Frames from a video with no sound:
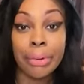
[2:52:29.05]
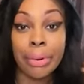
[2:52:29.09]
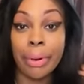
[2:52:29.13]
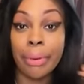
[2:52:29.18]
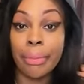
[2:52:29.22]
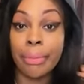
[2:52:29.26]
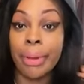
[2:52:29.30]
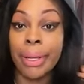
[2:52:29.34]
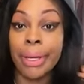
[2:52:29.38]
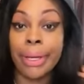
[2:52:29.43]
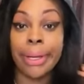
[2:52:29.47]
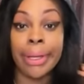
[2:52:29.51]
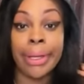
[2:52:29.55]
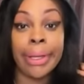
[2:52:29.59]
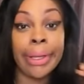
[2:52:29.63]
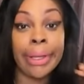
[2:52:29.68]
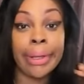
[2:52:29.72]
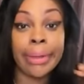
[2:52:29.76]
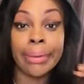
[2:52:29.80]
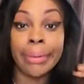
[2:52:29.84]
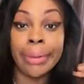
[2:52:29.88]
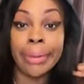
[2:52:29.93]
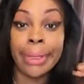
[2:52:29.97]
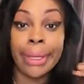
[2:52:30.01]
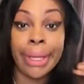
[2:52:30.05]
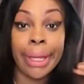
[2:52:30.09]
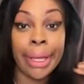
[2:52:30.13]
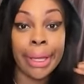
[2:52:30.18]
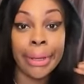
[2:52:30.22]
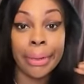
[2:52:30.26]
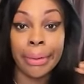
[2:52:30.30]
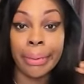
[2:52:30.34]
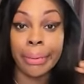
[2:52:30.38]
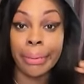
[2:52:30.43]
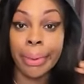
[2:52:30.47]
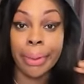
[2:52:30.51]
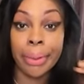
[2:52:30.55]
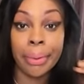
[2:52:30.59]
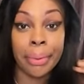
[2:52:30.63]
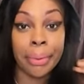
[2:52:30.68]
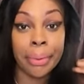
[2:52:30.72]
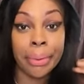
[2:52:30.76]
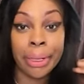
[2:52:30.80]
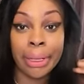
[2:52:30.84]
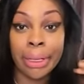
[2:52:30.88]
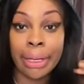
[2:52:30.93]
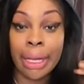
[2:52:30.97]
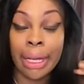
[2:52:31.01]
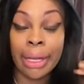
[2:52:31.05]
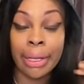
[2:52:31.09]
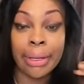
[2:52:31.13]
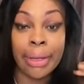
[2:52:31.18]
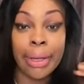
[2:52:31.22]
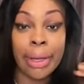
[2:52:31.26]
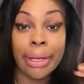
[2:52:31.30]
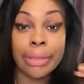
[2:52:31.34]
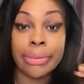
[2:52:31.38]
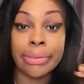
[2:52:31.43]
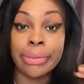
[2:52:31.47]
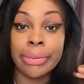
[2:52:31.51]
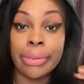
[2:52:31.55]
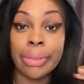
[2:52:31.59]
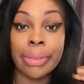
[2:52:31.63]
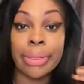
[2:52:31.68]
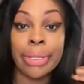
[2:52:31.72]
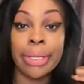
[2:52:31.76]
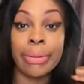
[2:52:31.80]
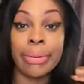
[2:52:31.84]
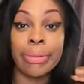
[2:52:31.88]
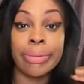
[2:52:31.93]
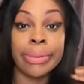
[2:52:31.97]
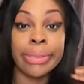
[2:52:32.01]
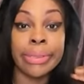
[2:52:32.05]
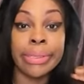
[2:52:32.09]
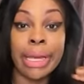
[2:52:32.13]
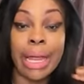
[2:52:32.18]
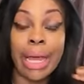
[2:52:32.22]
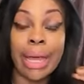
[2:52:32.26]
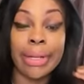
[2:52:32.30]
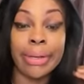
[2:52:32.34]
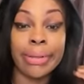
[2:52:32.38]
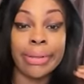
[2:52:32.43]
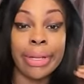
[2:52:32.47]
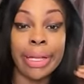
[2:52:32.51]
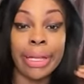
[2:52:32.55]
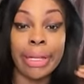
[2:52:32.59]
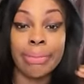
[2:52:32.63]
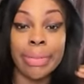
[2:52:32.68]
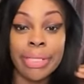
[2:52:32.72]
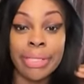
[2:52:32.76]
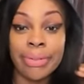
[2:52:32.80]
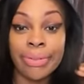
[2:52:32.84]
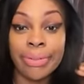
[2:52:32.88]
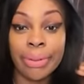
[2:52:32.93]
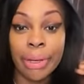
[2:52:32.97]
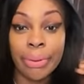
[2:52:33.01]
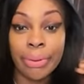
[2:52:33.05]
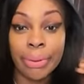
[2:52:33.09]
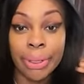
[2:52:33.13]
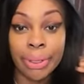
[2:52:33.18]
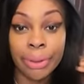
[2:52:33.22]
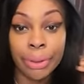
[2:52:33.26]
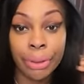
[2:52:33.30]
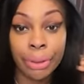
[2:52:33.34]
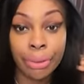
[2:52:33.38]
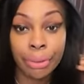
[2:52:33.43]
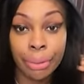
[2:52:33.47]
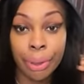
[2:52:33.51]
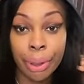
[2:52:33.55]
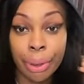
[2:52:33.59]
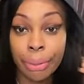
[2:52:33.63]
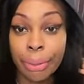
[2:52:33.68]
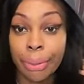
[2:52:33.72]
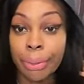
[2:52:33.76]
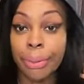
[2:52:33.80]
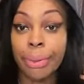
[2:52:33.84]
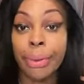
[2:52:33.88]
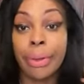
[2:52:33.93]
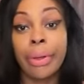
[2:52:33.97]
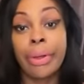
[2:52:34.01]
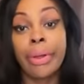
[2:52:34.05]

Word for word: I don't know what the hell he had going on at that concert. It was like demons floating through.